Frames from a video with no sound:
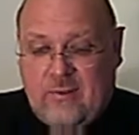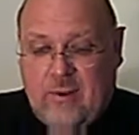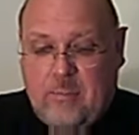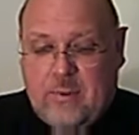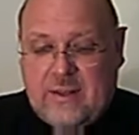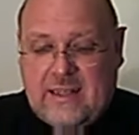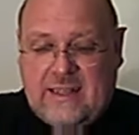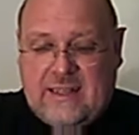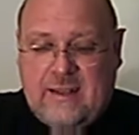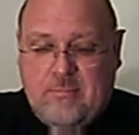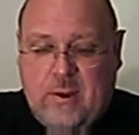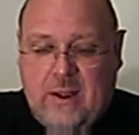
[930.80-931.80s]

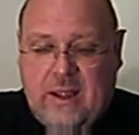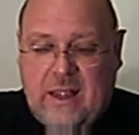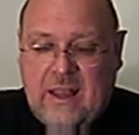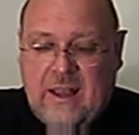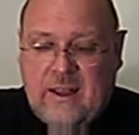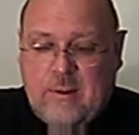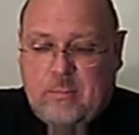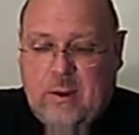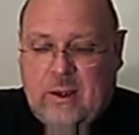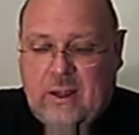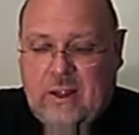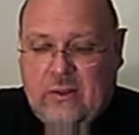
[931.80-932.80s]
represented by
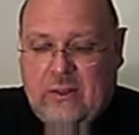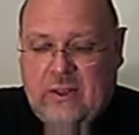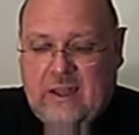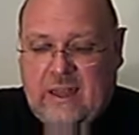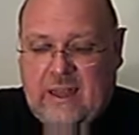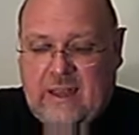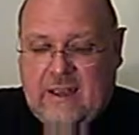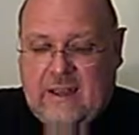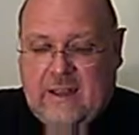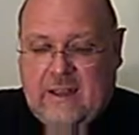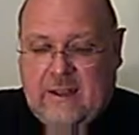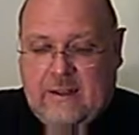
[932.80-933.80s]
by the
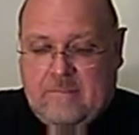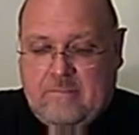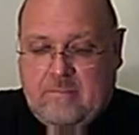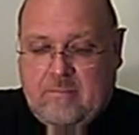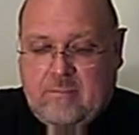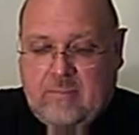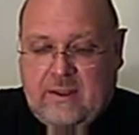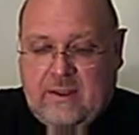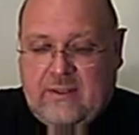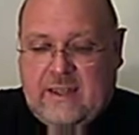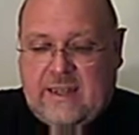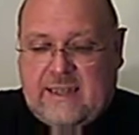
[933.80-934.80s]
uh,
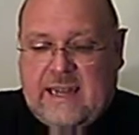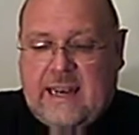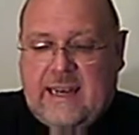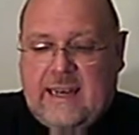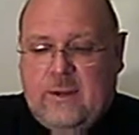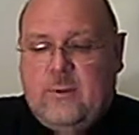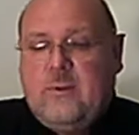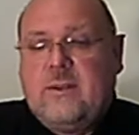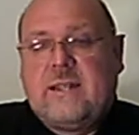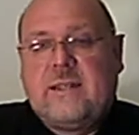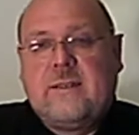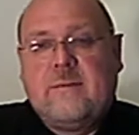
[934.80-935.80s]
the
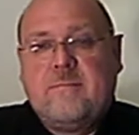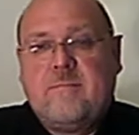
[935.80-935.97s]
sinews.